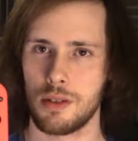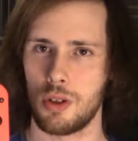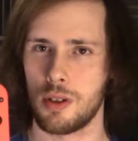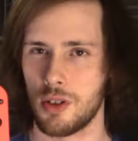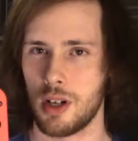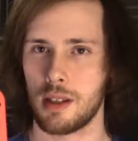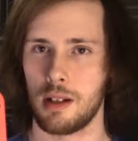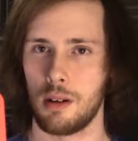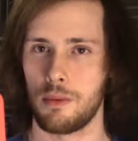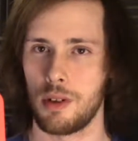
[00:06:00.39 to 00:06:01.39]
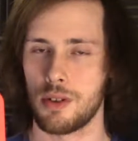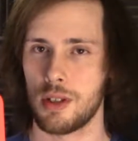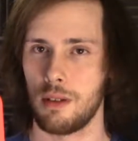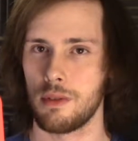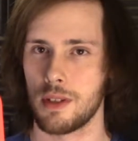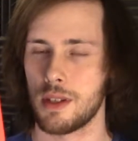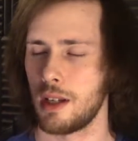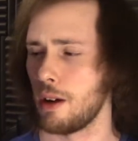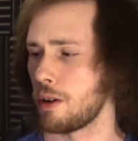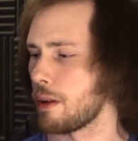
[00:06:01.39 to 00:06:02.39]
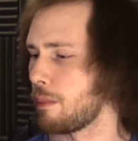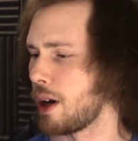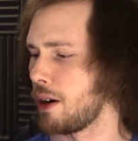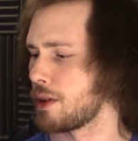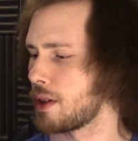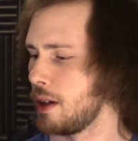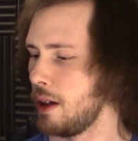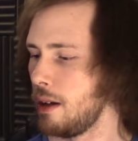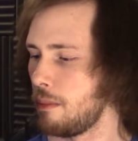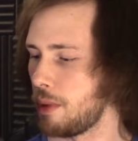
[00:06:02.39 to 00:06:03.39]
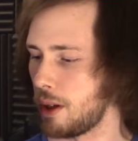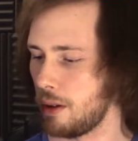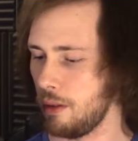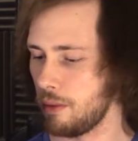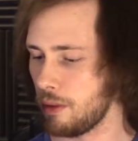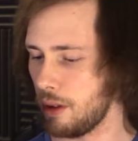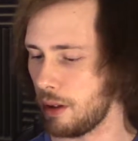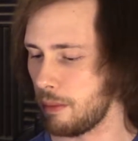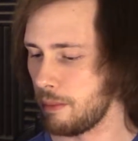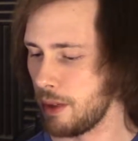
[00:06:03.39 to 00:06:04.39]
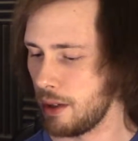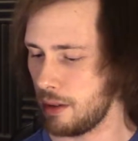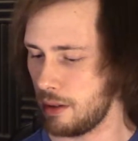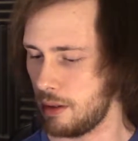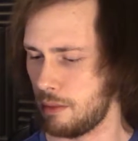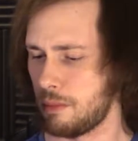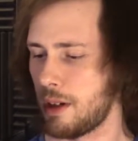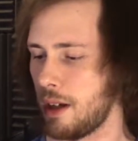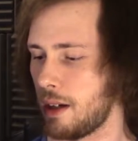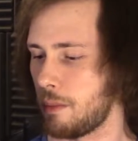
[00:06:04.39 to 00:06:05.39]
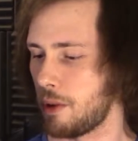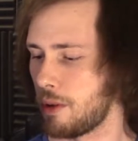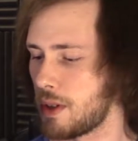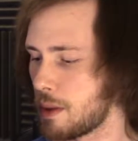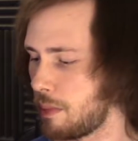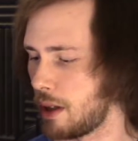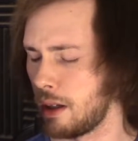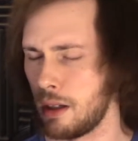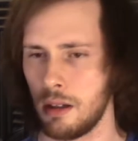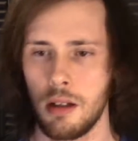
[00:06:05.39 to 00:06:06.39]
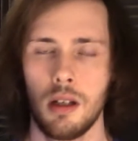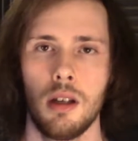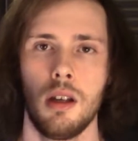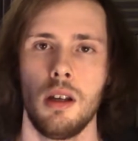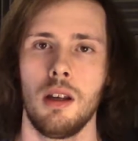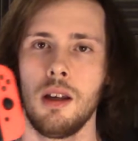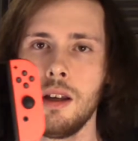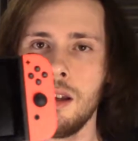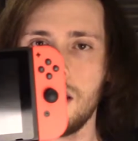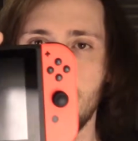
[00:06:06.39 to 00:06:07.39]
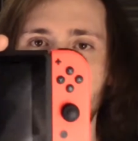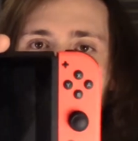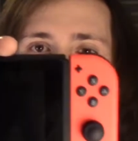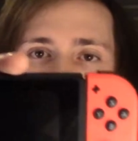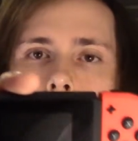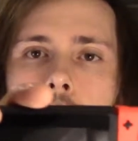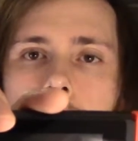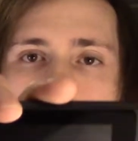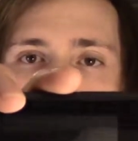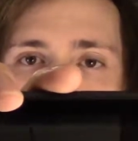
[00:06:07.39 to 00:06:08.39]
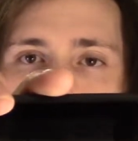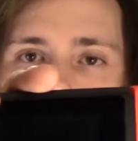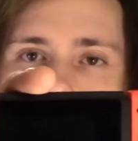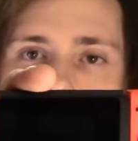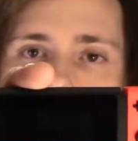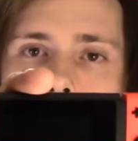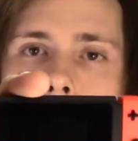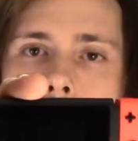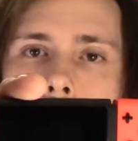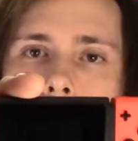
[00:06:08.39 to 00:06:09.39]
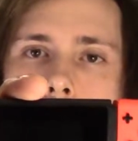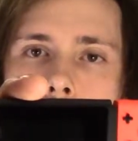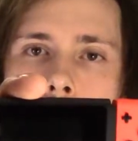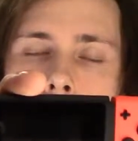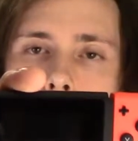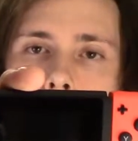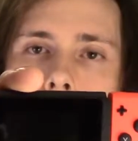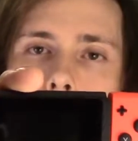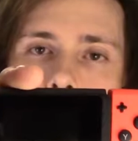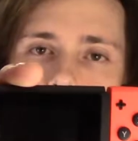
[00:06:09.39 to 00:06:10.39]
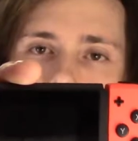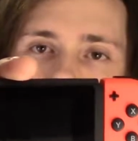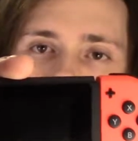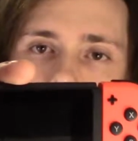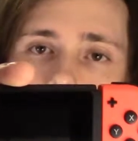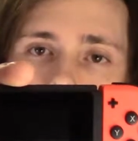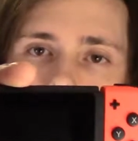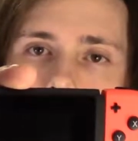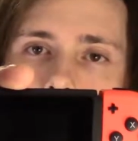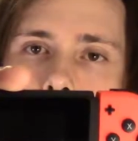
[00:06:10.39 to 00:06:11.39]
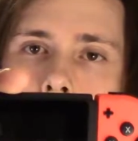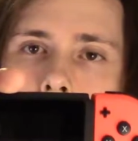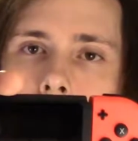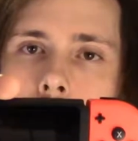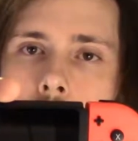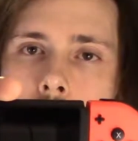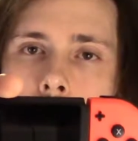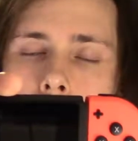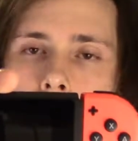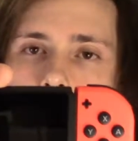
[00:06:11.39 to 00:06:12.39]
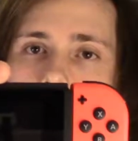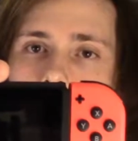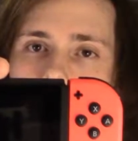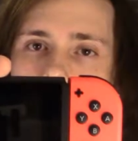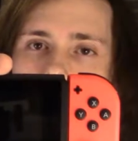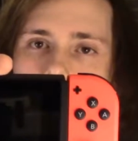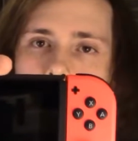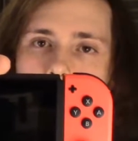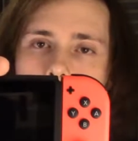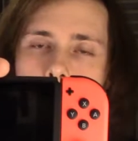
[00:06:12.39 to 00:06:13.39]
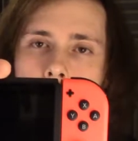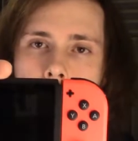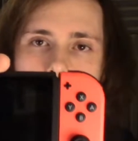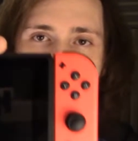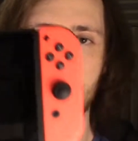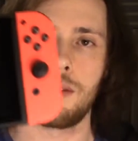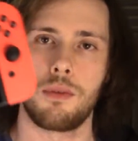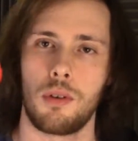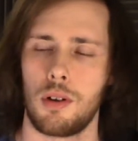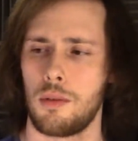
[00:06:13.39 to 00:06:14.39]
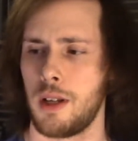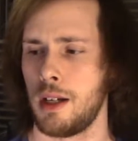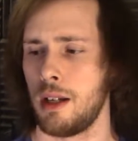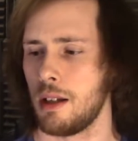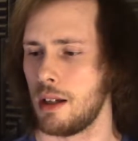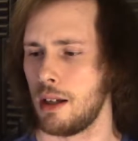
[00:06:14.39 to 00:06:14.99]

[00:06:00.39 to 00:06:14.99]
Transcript: so you can check that out for yourself and see how it compares. But overall, oh god, I'm already spitting on it. It is a really nice system. I'm enjoying it thoroughly. There aren't a huge amount of games out for it already.